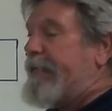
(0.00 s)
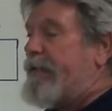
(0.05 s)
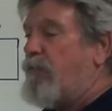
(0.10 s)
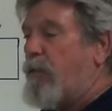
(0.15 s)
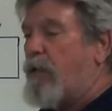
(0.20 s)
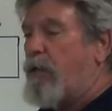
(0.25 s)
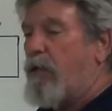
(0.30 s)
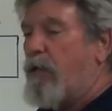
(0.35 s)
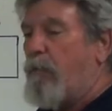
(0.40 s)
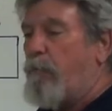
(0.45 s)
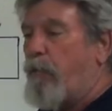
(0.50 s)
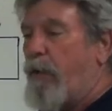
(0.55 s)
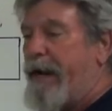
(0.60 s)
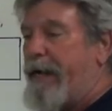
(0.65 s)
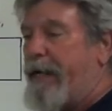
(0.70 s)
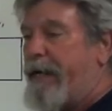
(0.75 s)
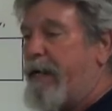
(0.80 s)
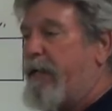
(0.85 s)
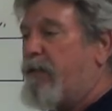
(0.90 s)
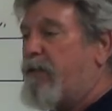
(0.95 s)
we're going to
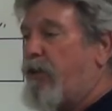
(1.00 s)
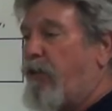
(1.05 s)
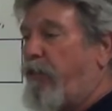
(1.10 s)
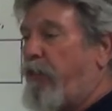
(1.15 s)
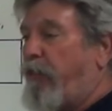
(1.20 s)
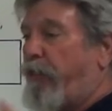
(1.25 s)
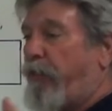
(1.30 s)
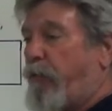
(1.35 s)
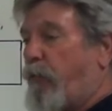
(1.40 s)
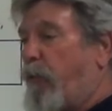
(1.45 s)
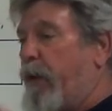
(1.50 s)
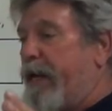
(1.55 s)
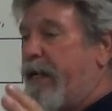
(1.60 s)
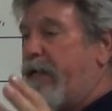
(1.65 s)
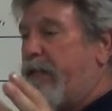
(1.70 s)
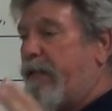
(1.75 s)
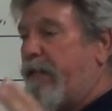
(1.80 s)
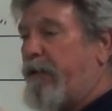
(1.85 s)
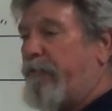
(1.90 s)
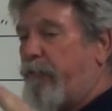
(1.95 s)
break it into
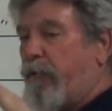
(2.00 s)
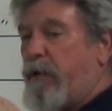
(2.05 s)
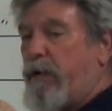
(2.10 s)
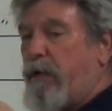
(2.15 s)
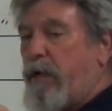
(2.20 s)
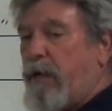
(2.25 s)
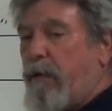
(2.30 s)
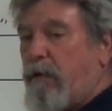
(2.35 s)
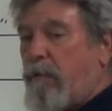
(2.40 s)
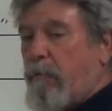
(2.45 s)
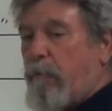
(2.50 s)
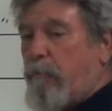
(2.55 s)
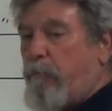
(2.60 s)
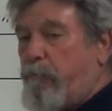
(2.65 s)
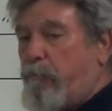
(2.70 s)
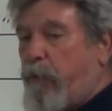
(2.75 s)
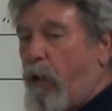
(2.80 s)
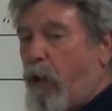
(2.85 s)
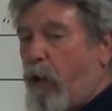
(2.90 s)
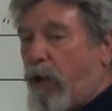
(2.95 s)
three different
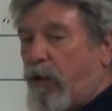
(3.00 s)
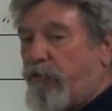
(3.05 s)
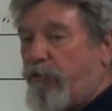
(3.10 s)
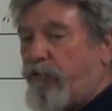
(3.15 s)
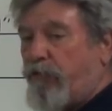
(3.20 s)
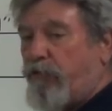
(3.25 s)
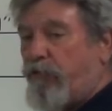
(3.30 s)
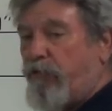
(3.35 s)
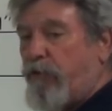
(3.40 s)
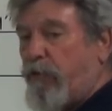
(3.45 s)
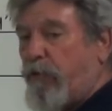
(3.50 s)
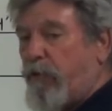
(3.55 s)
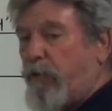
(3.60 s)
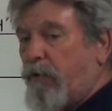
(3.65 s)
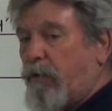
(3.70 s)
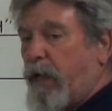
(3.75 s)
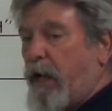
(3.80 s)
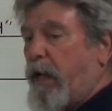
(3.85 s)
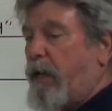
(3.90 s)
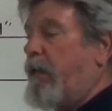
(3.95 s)
parts,
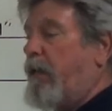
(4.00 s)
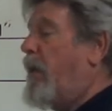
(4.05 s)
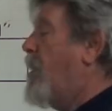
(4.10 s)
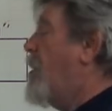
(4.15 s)
okay?